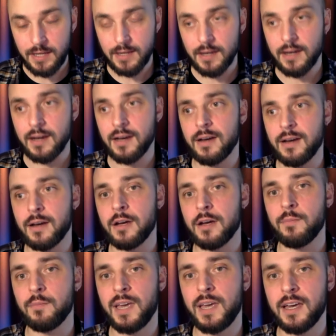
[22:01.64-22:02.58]

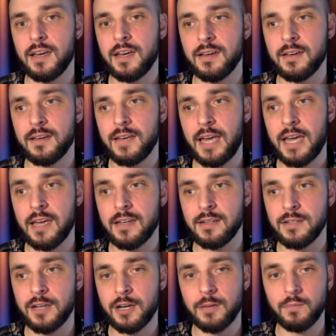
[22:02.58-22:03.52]

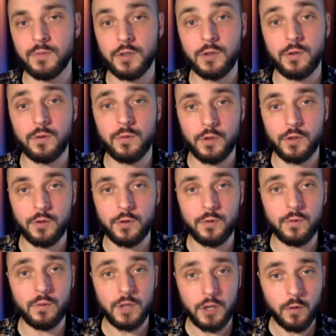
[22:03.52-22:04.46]
and to
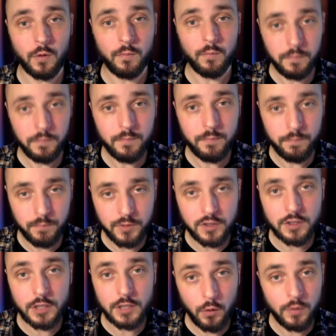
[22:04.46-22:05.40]
you know,
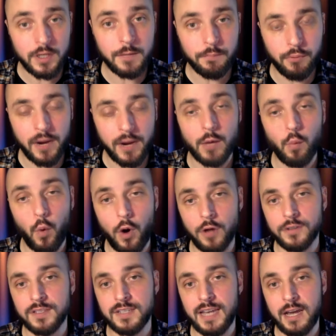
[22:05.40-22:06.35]
slowly break
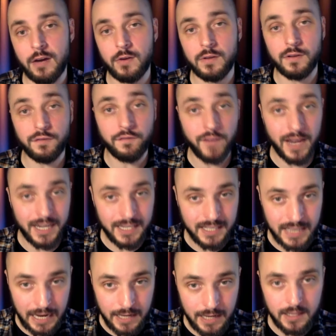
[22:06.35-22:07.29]
walls down, to find
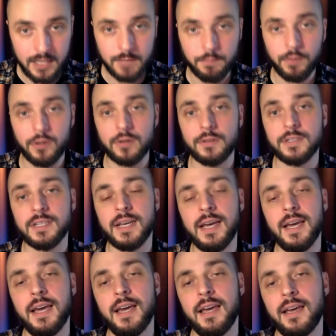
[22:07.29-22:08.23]
gatekeepers,
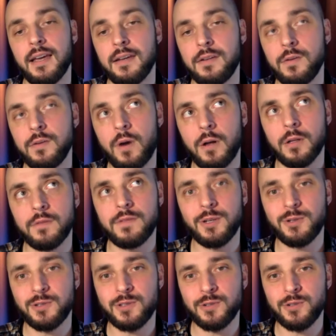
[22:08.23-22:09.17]
and do all of
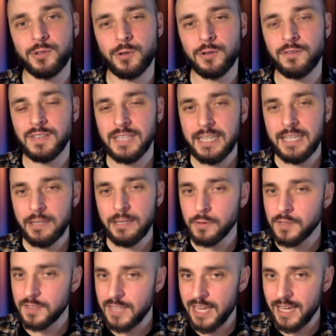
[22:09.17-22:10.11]
those sort of little
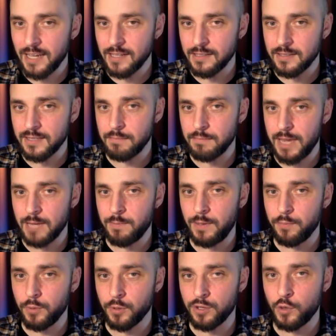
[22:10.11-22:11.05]
things that make
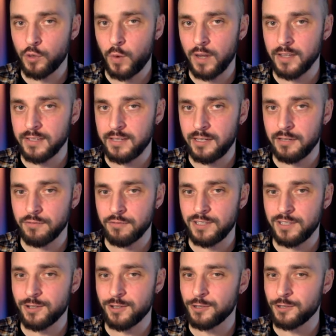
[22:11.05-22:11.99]
people good qualitative
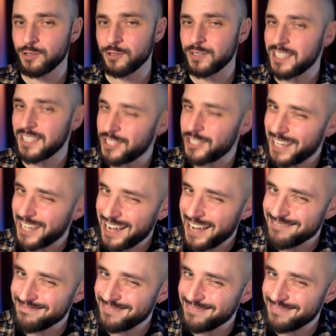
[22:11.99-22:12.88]
researchers that you can't